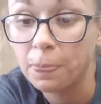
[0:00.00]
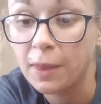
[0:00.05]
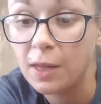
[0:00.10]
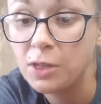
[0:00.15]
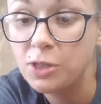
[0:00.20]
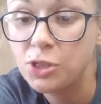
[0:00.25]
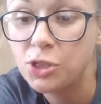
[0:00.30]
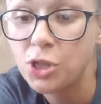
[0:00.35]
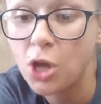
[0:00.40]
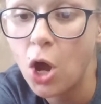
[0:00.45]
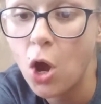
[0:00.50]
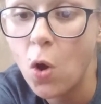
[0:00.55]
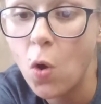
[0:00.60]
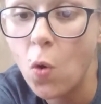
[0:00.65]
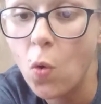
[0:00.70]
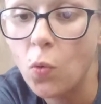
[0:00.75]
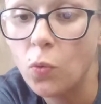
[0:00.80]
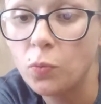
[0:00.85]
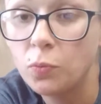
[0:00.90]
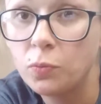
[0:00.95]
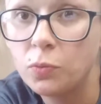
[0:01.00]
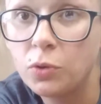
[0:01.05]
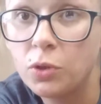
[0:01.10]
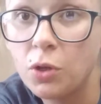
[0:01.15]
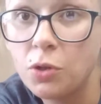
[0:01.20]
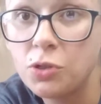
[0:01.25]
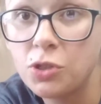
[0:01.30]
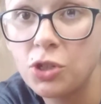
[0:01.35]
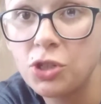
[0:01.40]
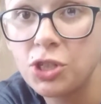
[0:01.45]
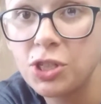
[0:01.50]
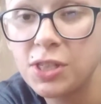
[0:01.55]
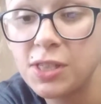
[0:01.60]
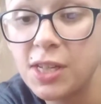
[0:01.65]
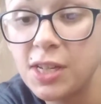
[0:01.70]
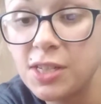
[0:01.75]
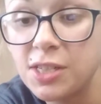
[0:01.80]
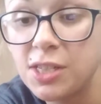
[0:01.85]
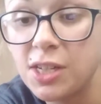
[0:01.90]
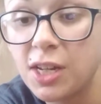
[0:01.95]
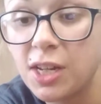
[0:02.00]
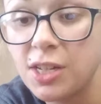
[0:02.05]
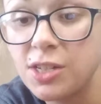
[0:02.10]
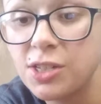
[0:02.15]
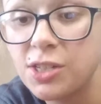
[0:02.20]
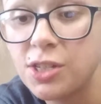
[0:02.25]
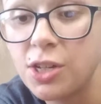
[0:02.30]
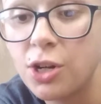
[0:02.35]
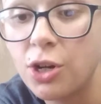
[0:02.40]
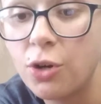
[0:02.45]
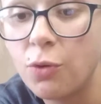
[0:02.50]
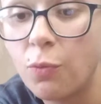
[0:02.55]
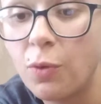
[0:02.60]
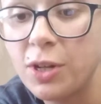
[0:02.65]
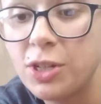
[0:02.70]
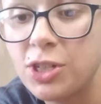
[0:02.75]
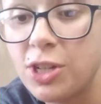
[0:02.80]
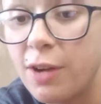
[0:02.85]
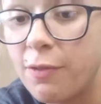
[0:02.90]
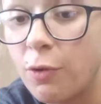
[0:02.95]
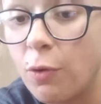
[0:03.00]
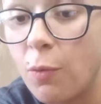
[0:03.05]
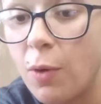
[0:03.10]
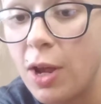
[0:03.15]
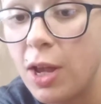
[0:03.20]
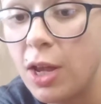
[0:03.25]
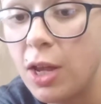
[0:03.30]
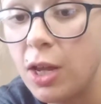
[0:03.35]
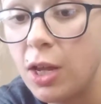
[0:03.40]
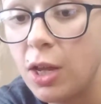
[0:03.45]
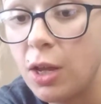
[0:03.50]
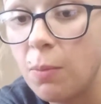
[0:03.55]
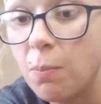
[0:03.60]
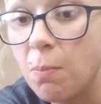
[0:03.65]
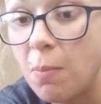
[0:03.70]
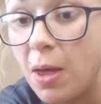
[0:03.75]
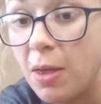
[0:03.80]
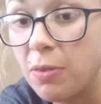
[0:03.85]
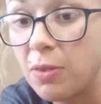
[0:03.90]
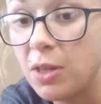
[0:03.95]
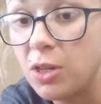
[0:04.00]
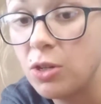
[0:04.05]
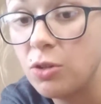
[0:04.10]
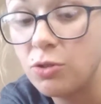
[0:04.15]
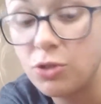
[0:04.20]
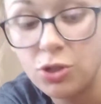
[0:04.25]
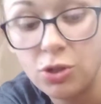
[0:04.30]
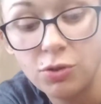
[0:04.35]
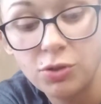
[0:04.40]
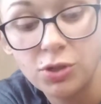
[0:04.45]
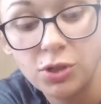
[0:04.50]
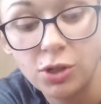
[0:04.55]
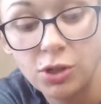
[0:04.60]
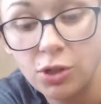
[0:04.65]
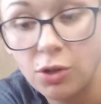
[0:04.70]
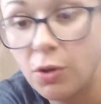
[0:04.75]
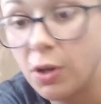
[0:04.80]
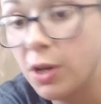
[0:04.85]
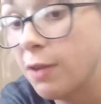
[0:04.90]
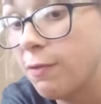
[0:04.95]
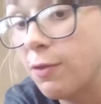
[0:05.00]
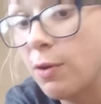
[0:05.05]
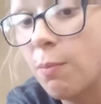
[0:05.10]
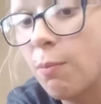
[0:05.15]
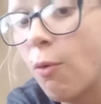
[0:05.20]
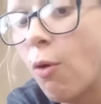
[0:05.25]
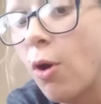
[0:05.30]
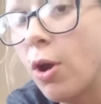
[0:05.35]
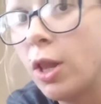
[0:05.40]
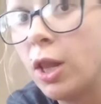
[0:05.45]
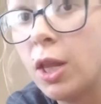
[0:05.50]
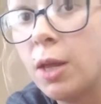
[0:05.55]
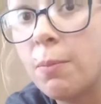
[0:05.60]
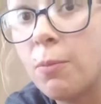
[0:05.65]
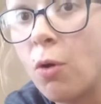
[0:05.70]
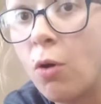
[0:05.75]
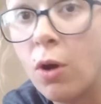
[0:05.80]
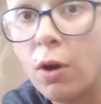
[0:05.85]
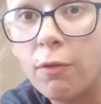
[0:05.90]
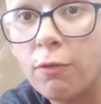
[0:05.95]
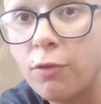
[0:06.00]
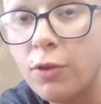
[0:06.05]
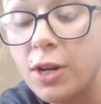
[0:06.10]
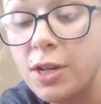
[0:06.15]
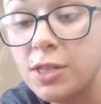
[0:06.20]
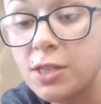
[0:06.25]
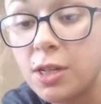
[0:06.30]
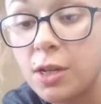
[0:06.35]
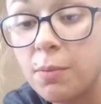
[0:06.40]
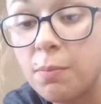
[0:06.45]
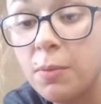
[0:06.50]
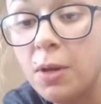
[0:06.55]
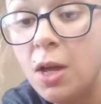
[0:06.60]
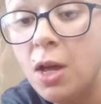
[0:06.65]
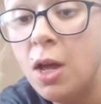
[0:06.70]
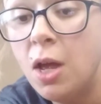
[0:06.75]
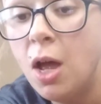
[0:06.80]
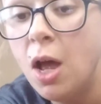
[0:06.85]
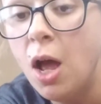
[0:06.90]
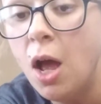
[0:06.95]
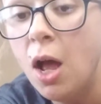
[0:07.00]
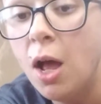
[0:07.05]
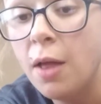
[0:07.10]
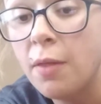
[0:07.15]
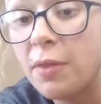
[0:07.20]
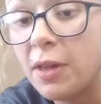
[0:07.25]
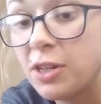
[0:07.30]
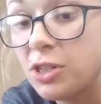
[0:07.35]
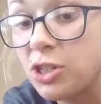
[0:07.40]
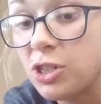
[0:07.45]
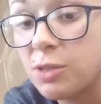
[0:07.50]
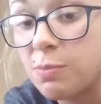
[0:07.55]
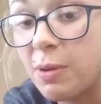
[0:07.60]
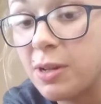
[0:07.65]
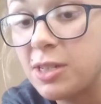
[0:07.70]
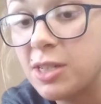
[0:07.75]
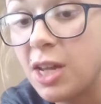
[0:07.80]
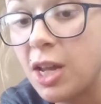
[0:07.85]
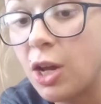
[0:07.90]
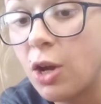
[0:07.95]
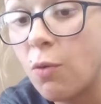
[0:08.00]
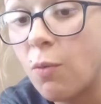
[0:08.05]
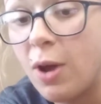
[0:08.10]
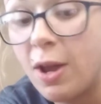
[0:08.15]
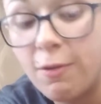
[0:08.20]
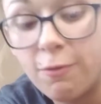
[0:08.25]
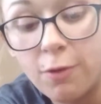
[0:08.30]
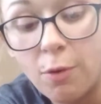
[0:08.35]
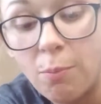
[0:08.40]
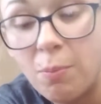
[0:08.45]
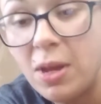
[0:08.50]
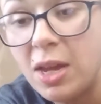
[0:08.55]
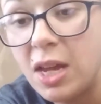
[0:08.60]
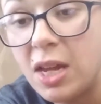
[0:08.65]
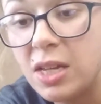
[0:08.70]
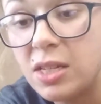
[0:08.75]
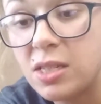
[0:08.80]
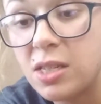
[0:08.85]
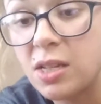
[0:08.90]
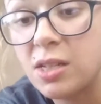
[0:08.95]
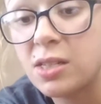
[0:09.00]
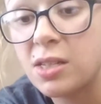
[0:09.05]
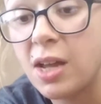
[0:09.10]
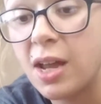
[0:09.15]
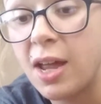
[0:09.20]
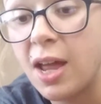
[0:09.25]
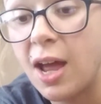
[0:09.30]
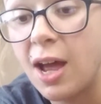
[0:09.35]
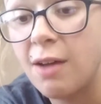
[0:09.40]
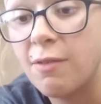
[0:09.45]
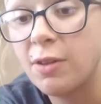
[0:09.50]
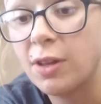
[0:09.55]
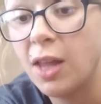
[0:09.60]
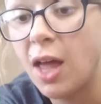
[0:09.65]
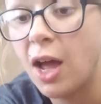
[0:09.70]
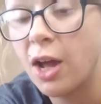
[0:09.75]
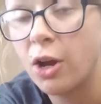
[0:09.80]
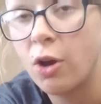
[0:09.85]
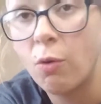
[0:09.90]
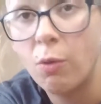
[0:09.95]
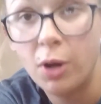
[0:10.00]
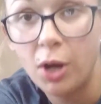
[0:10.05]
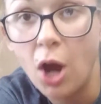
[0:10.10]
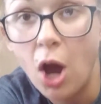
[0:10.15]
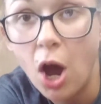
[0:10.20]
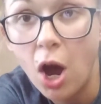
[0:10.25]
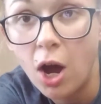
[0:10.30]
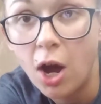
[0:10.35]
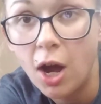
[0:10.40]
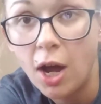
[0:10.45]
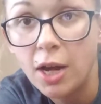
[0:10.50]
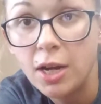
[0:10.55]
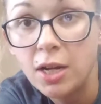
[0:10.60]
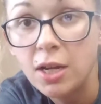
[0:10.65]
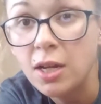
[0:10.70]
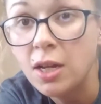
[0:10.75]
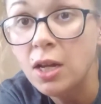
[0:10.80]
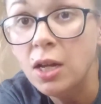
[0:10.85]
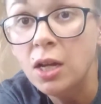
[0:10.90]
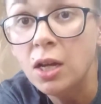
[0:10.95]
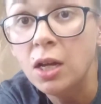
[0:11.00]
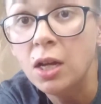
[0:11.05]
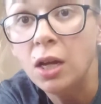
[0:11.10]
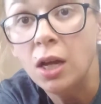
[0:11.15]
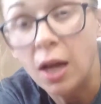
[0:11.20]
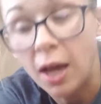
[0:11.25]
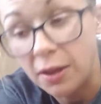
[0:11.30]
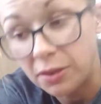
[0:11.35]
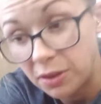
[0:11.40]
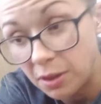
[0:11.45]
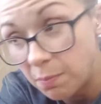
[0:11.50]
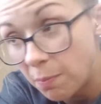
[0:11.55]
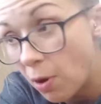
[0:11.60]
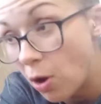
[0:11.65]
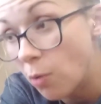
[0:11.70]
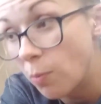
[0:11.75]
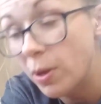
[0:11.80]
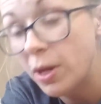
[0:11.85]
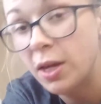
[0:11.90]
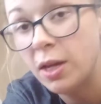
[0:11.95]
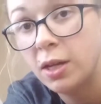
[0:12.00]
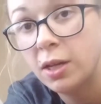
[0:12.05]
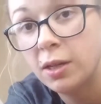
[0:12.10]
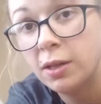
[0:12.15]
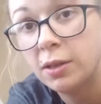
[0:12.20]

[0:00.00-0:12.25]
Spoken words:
So those are just things to consider, whichever way method you choose to do it. If you boil them or freeze them, that's just my takeaway for me, since I have a lot going on at the moment.